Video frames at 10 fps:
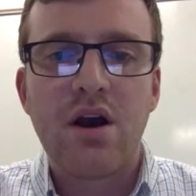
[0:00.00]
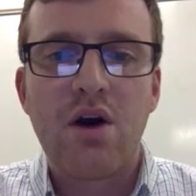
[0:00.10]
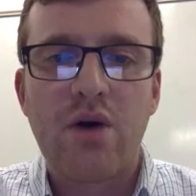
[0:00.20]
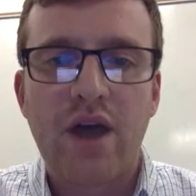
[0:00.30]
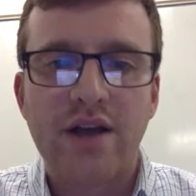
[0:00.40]

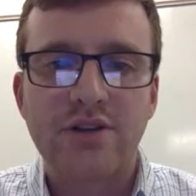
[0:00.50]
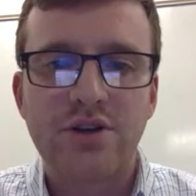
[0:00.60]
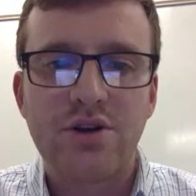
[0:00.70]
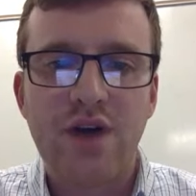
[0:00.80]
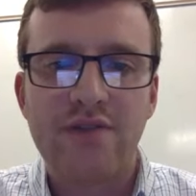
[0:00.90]
Okay, so
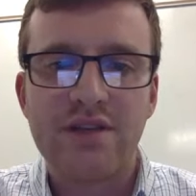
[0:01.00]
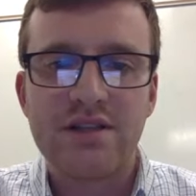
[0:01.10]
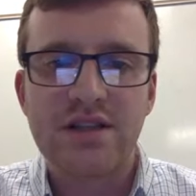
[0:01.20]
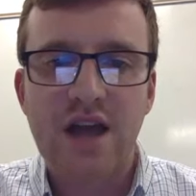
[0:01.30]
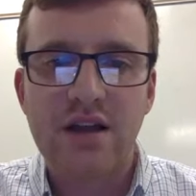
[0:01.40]
you have
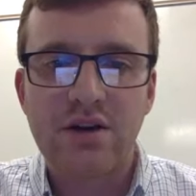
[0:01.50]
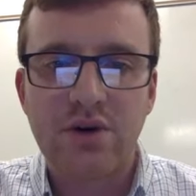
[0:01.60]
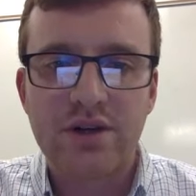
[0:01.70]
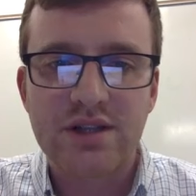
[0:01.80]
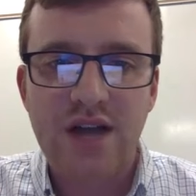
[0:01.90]
these
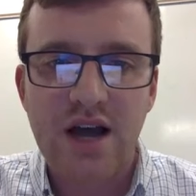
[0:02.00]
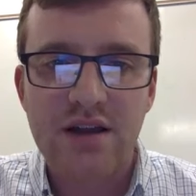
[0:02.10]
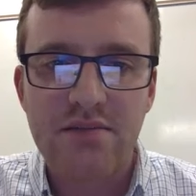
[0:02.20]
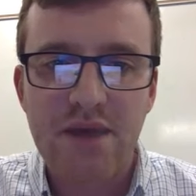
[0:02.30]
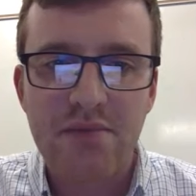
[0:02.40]
thylakoids, and on
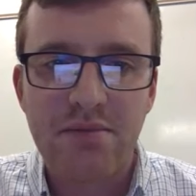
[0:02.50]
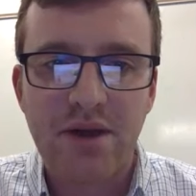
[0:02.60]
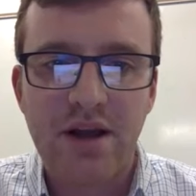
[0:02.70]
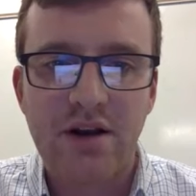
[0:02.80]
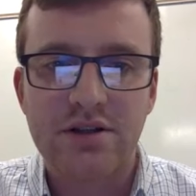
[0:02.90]
the
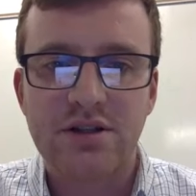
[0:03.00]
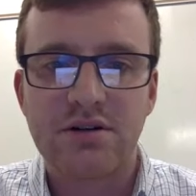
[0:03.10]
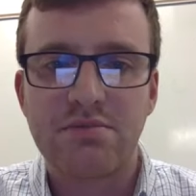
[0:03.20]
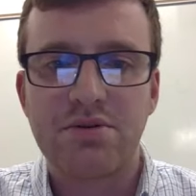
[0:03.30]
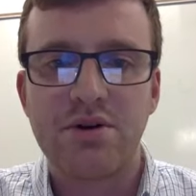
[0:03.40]
membrane are
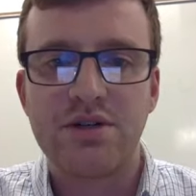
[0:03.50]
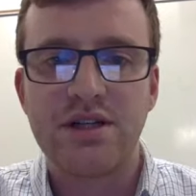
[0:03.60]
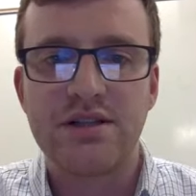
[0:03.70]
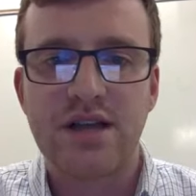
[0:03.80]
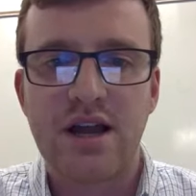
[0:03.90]
certain
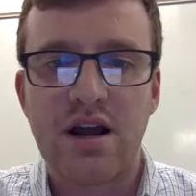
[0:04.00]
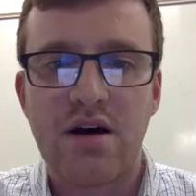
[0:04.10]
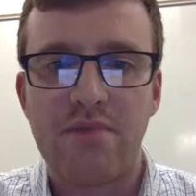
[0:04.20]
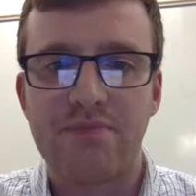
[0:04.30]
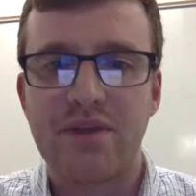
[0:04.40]
proteins that
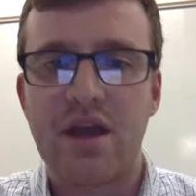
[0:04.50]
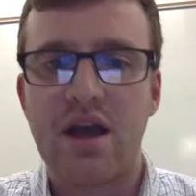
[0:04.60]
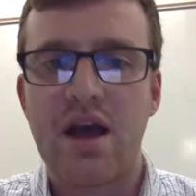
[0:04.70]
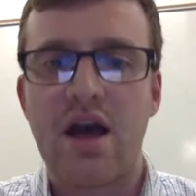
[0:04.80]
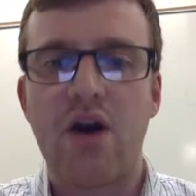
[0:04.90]

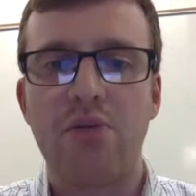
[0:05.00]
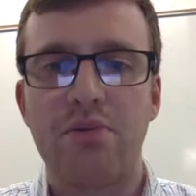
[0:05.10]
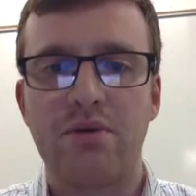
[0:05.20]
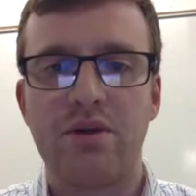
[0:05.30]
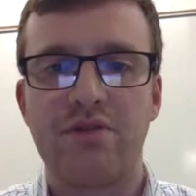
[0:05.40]
help
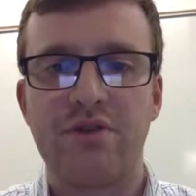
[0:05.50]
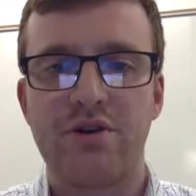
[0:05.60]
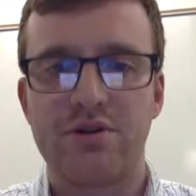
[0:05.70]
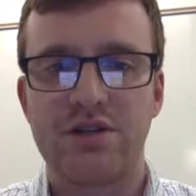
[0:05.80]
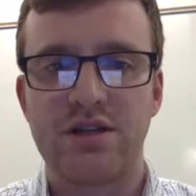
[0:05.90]
with
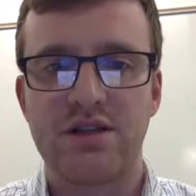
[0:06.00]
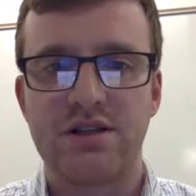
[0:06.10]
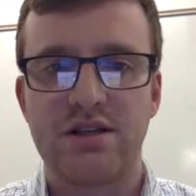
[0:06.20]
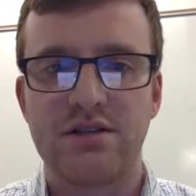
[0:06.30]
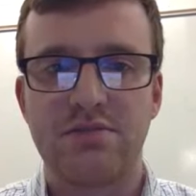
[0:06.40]

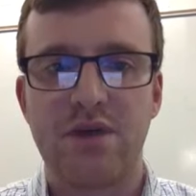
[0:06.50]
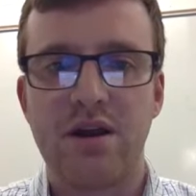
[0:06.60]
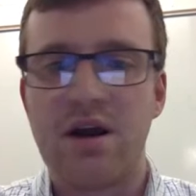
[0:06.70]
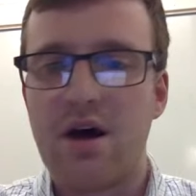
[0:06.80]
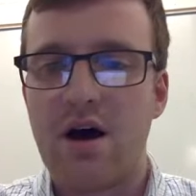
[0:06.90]
photosynthesis.
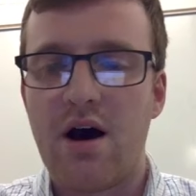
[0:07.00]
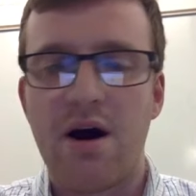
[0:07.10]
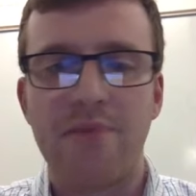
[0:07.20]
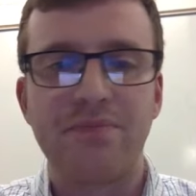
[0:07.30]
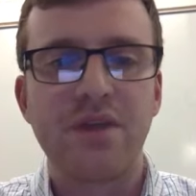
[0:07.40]
But
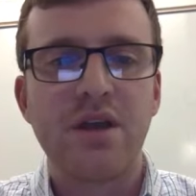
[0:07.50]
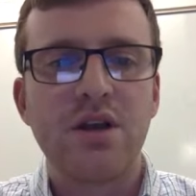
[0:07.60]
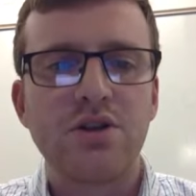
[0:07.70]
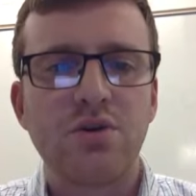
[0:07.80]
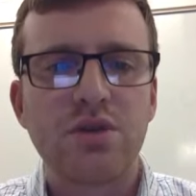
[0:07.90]

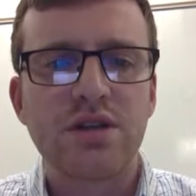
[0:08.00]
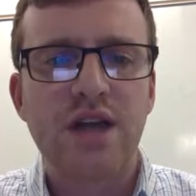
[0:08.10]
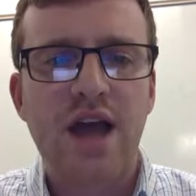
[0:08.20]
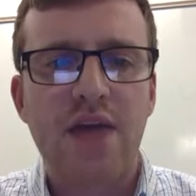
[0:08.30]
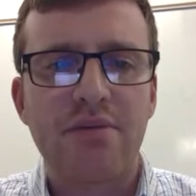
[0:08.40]
so what's going
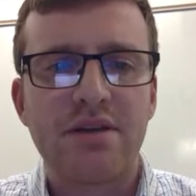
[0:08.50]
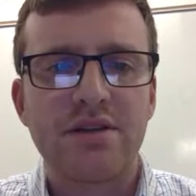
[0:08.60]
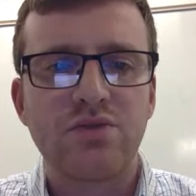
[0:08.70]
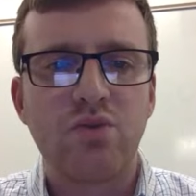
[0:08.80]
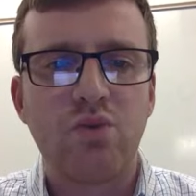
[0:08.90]
to happen
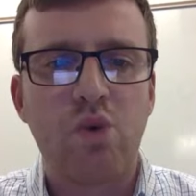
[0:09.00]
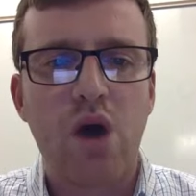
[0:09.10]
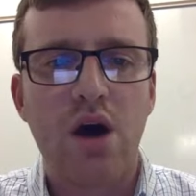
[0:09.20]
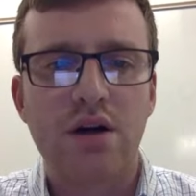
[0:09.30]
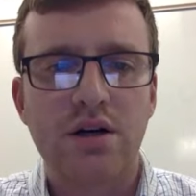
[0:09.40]
is
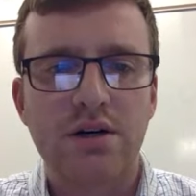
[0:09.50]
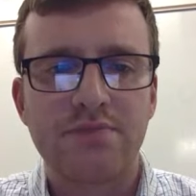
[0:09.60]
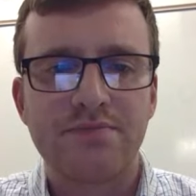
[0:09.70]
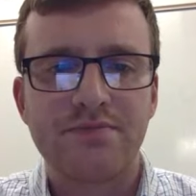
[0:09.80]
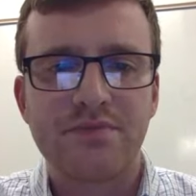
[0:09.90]
water
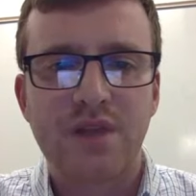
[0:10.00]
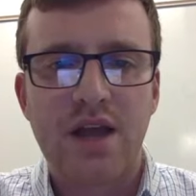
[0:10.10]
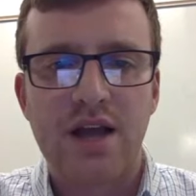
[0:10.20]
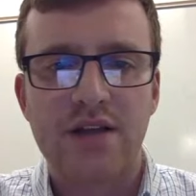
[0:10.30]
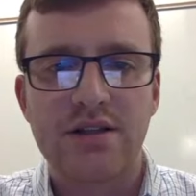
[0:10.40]

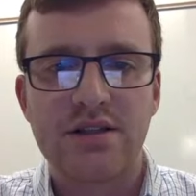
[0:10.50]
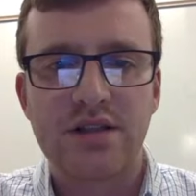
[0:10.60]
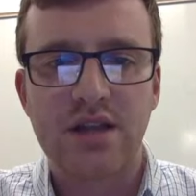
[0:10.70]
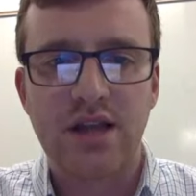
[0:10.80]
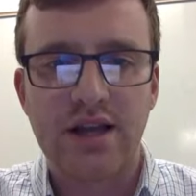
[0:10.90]
and
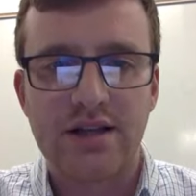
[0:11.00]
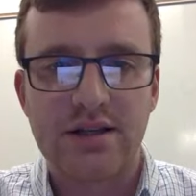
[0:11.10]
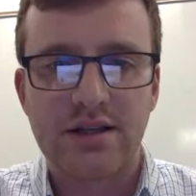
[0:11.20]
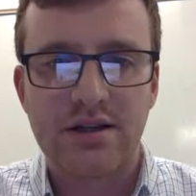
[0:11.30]
sunlight